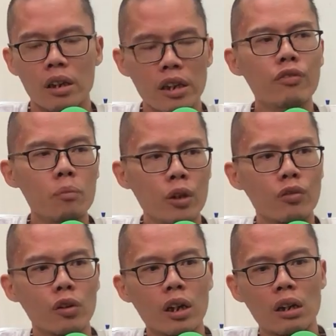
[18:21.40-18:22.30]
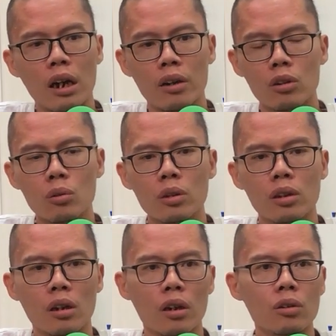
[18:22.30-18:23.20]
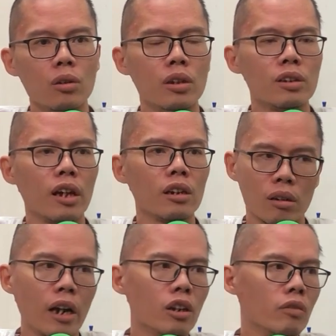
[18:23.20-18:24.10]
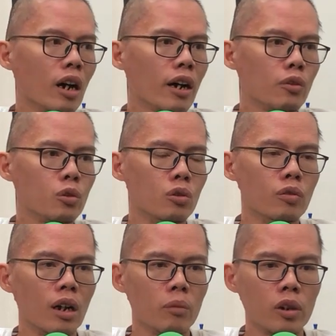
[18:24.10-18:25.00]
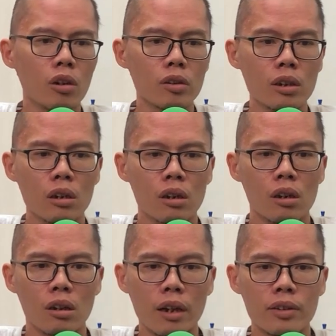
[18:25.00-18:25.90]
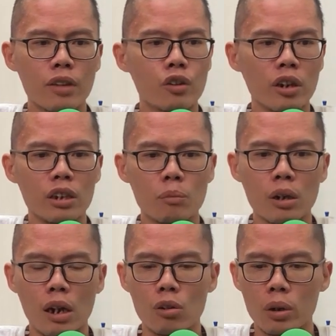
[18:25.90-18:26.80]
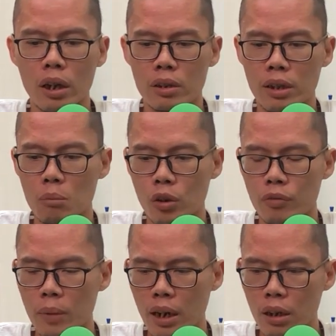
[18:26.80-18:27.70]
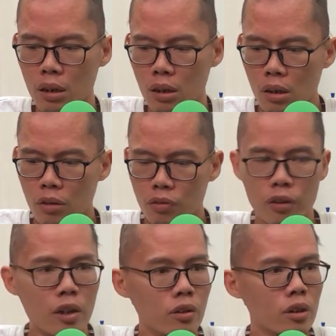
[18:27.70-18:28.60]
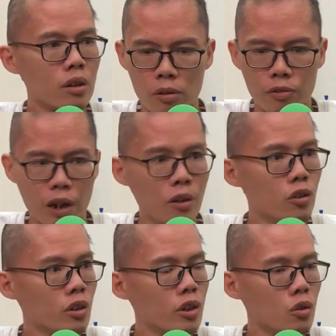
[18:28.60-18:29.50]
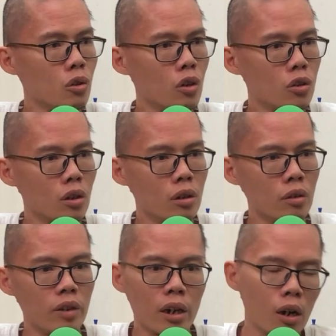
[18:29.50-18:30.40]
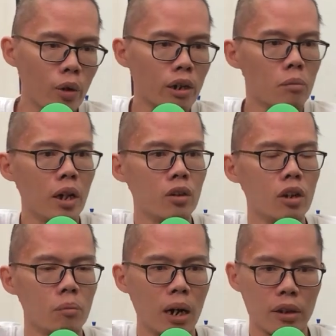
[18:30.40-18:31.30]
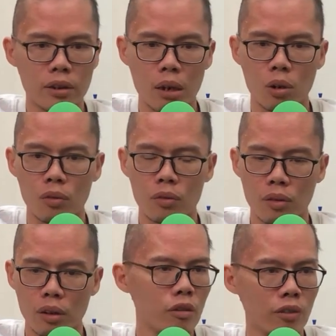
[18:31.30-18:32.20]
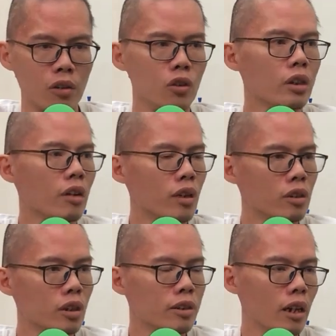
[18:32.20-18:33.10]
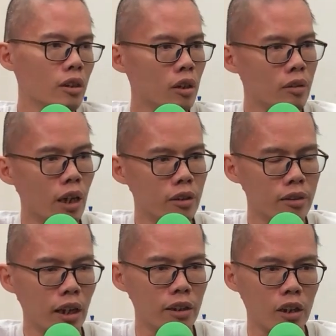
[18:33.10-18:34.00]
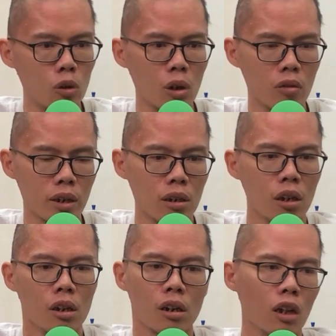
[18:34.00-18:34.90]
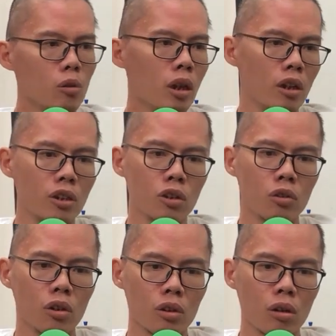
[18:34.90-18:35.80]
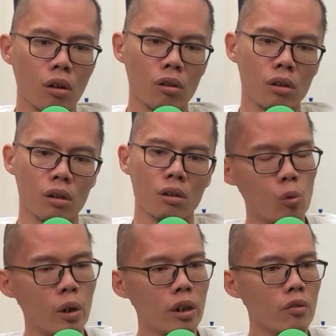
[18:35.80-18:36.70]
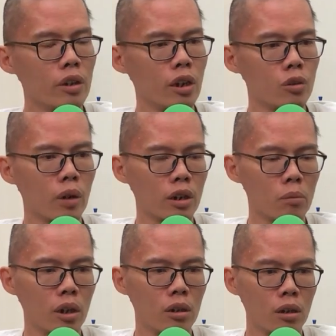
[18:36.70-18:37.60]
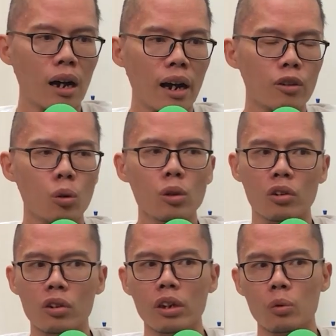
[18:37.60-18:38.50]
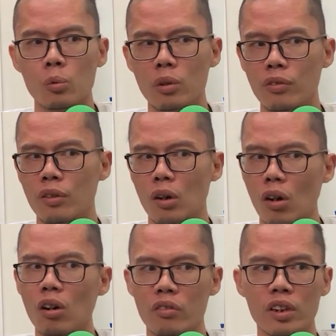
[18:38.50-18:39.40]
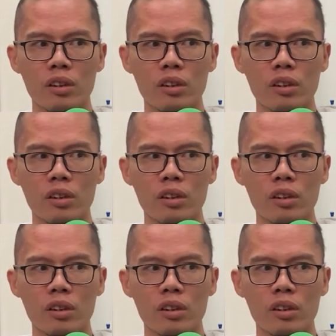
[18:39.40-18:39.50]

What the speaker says: Even before that, I know it's like kind of a hard truth because like, say for example, I look at some of my friends' financial situation. They are recommended by some of financial advisors that they know outside. I look at their situation on whatever that is recommended. I don't agree with all of it.